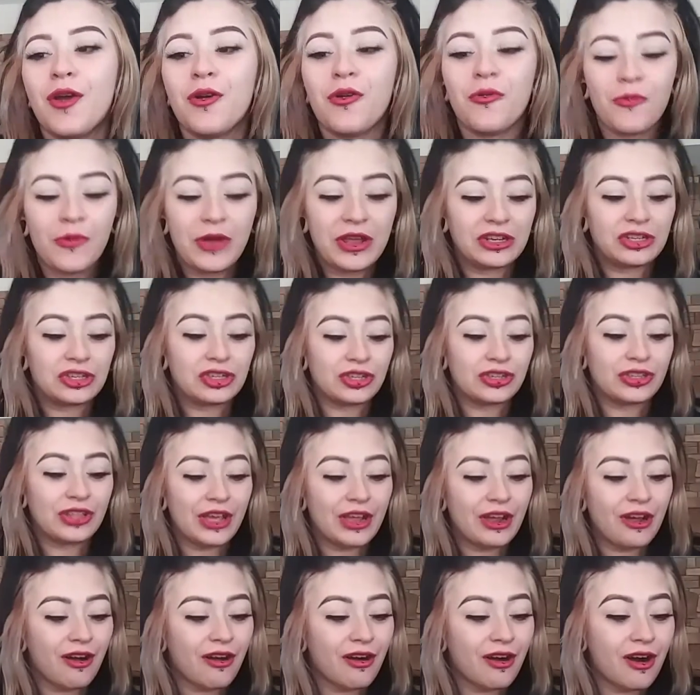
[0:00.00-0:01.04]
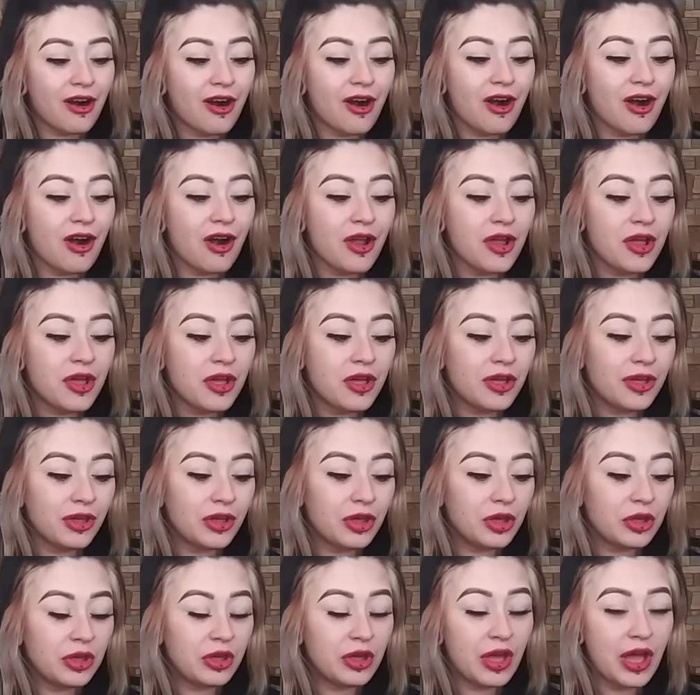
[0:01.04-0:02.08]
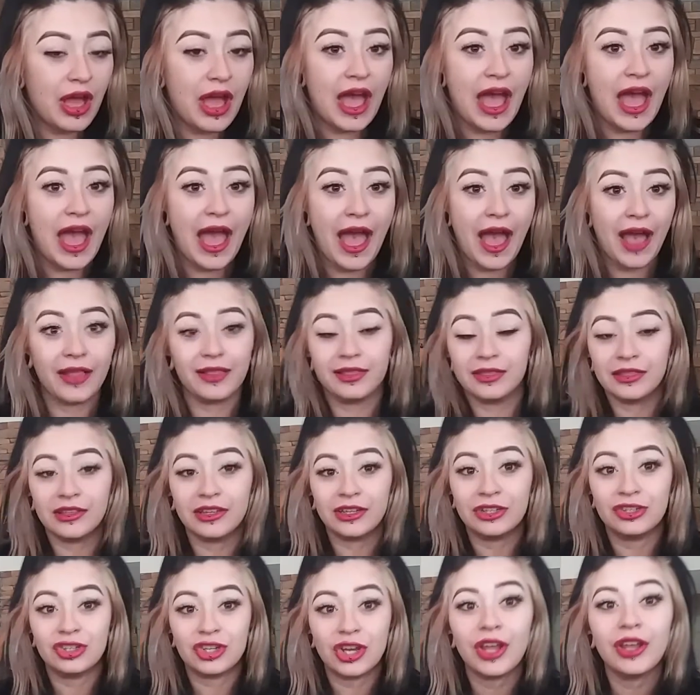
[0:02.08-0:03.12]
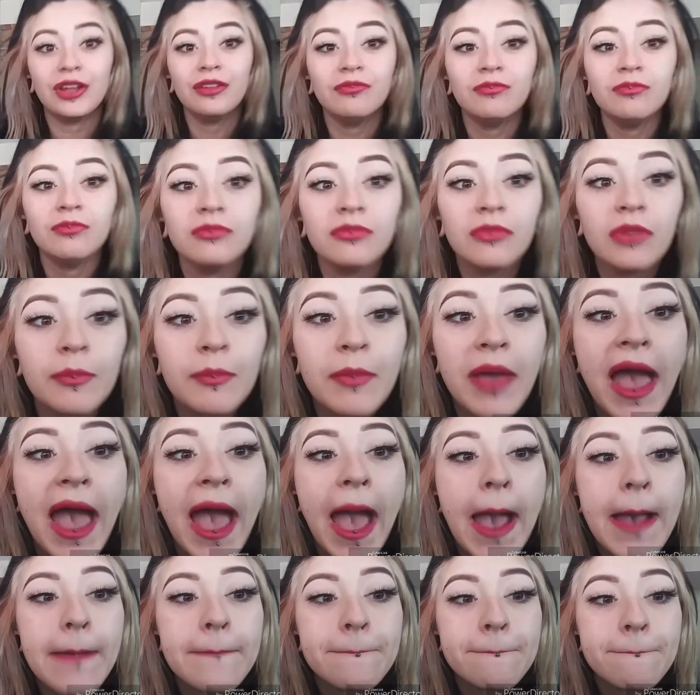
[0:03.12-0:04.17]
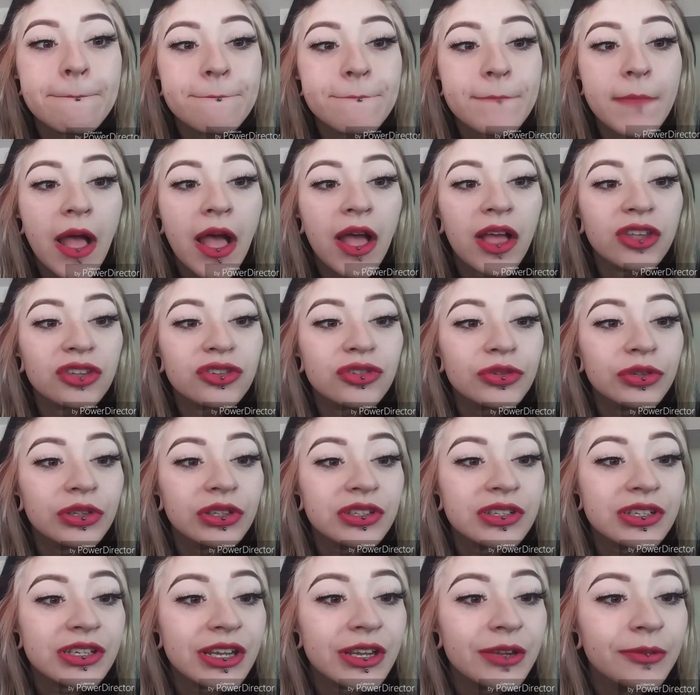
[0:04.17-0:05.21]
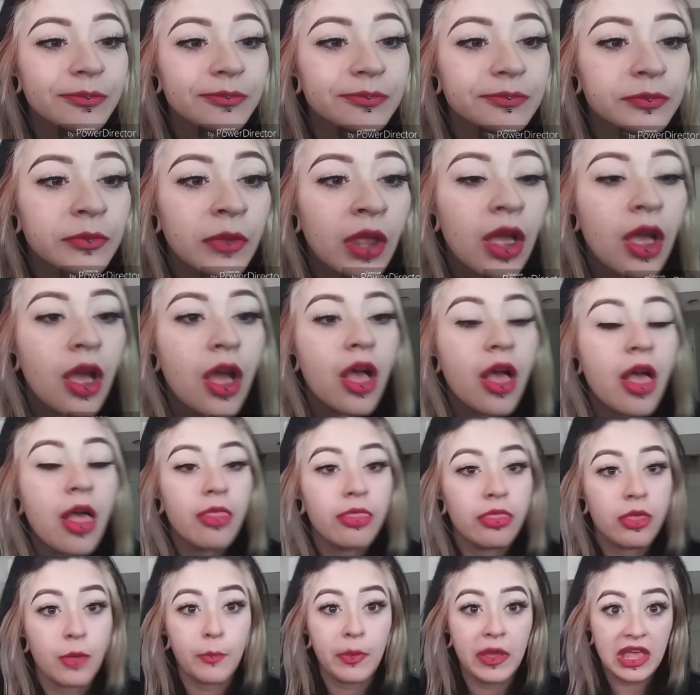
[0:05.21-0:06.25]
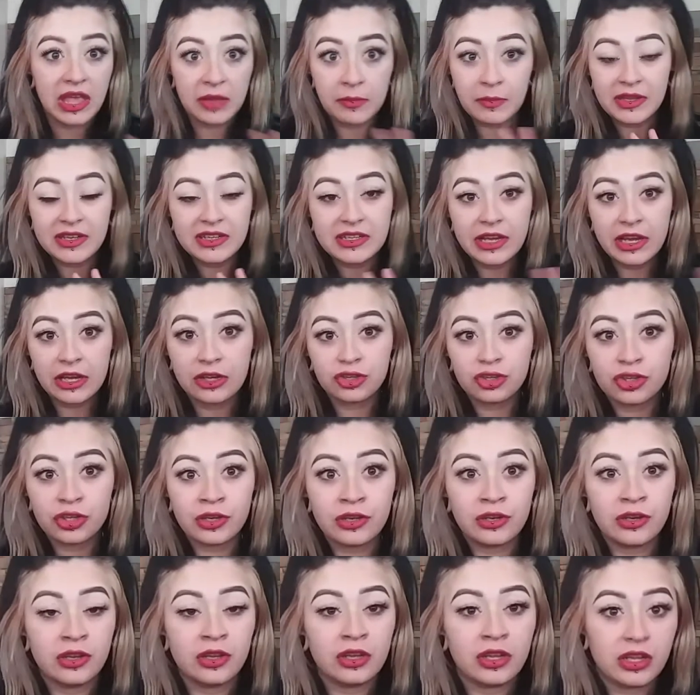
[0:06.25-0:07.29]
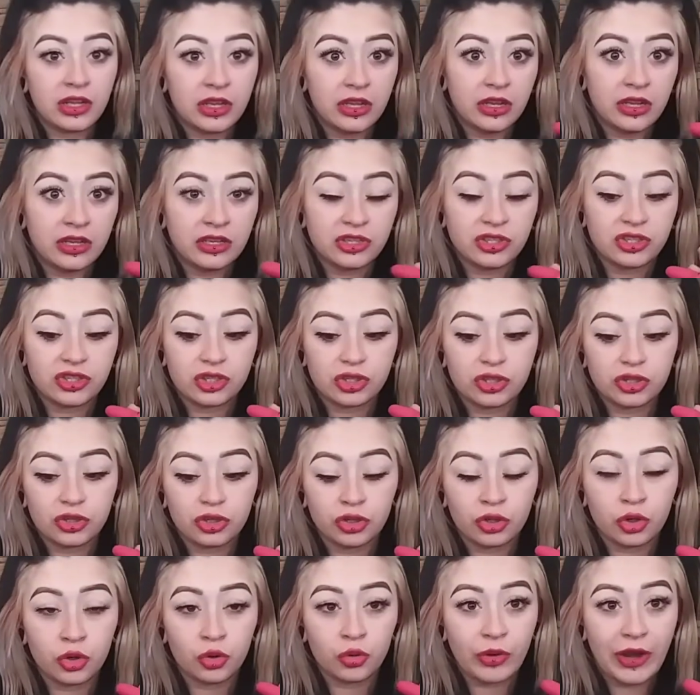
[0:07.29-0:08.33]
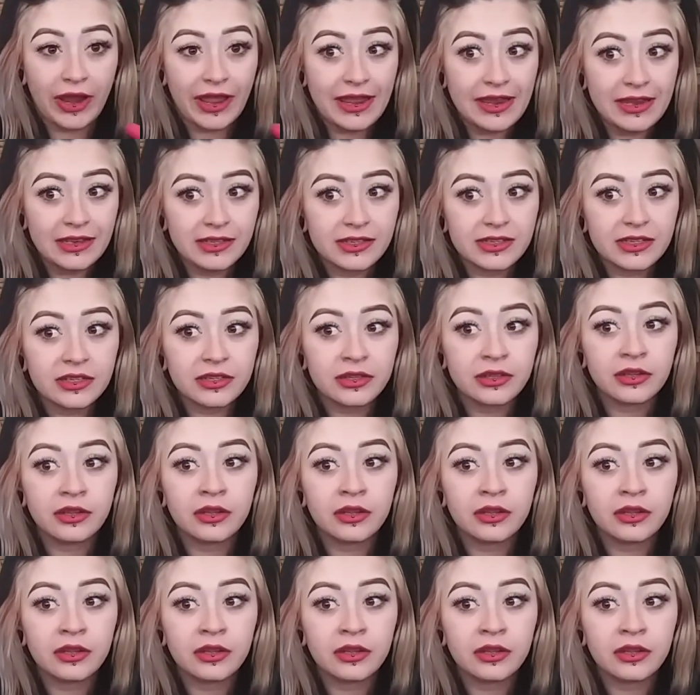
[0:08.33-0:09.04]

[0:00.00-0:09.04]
which they are legit matte, as you can see. The pigmentation is great,